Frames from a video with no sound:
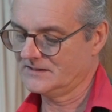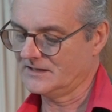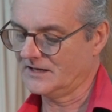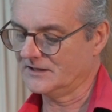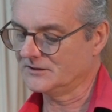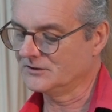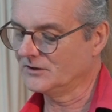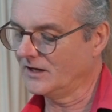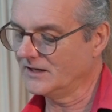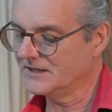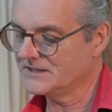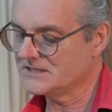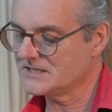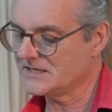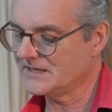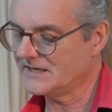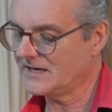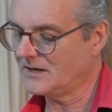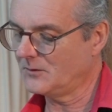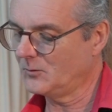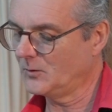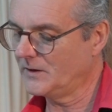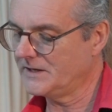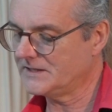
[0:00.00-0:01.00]
Acknowledging
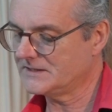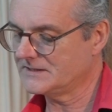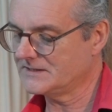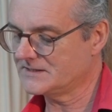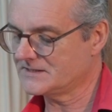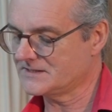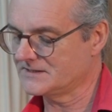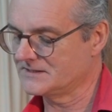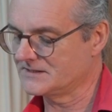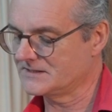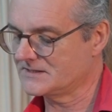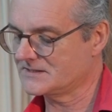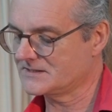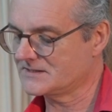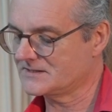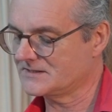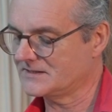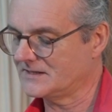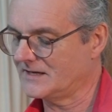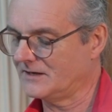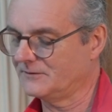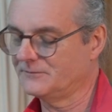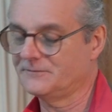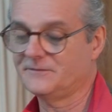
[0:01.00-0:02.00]
our
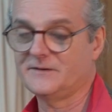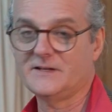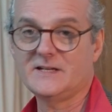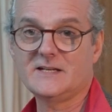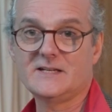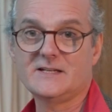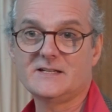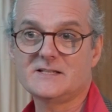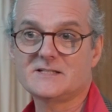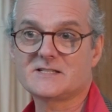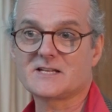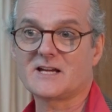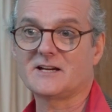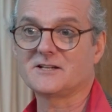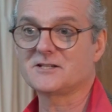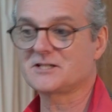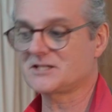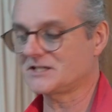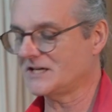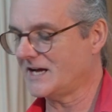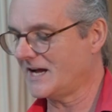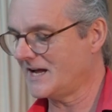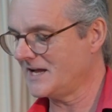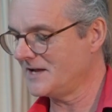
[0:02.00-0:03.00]
weaknesses, our fears, our
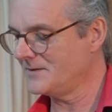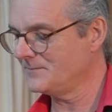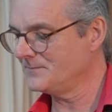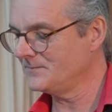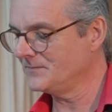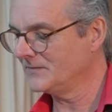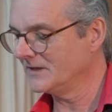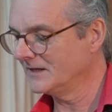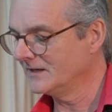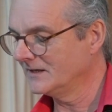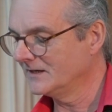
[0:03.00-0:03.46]
shame,